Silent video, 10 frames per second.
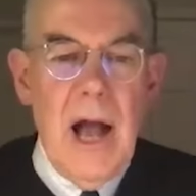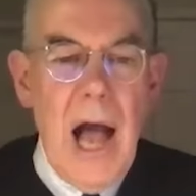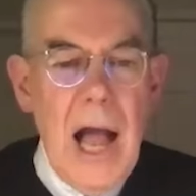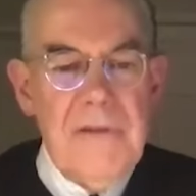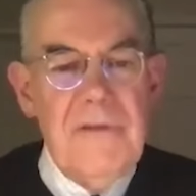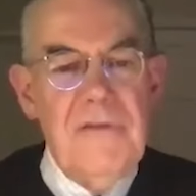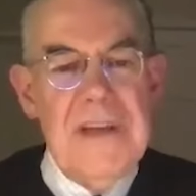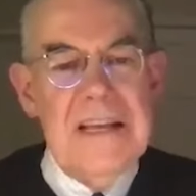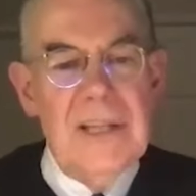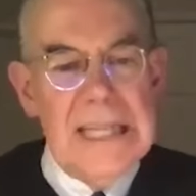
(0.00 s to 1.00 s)
I
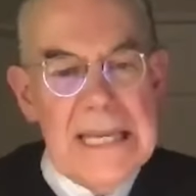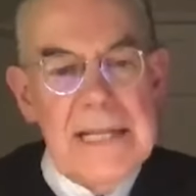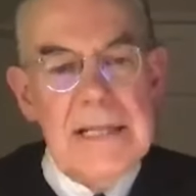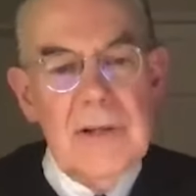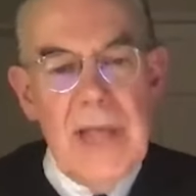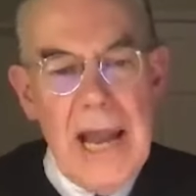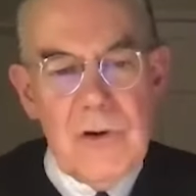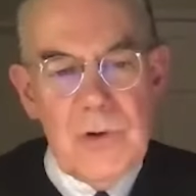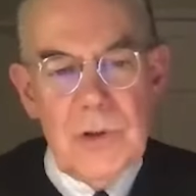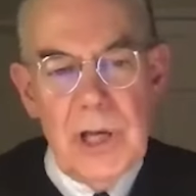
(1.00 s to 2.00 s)
feel
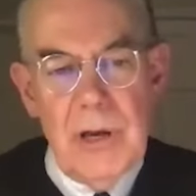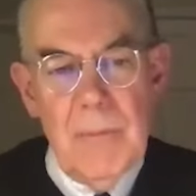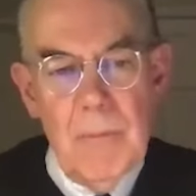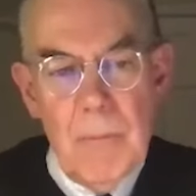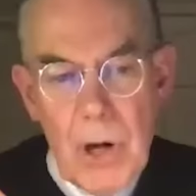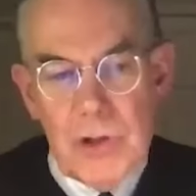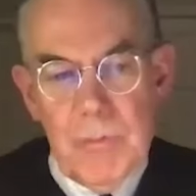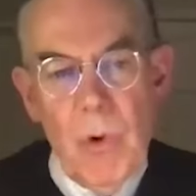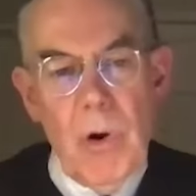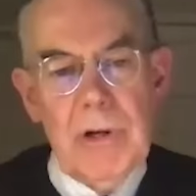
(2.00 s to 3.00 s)
intellectually much
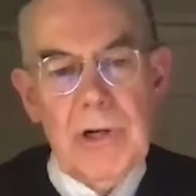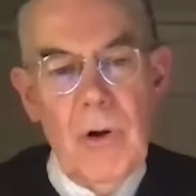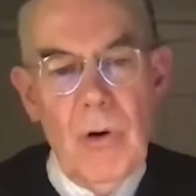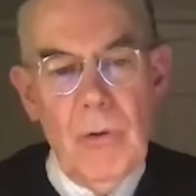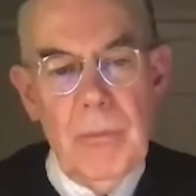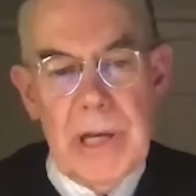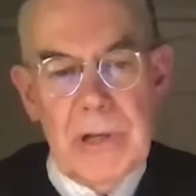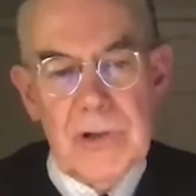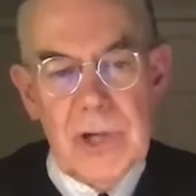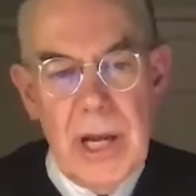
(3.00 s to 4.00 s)
more at home
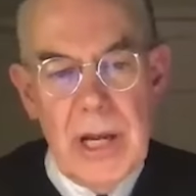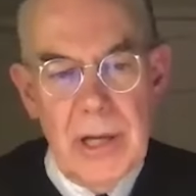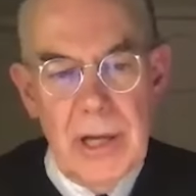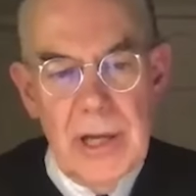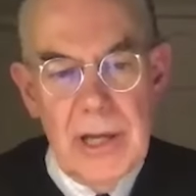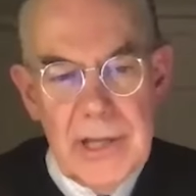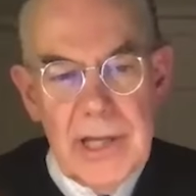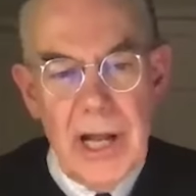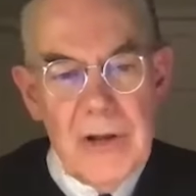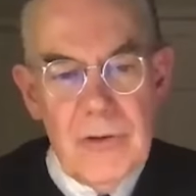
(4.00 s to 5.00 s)
in China
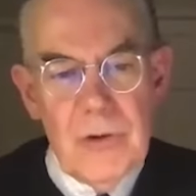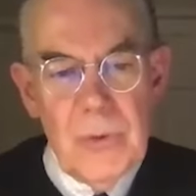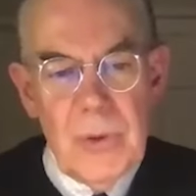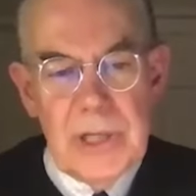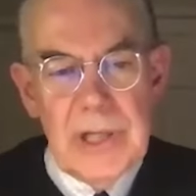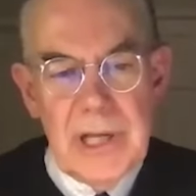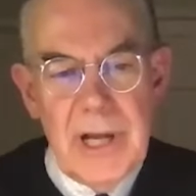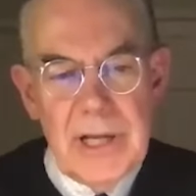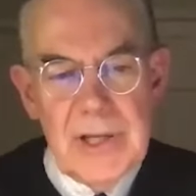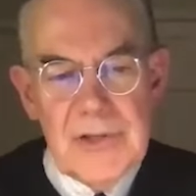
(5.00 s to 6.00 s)
than I do in the United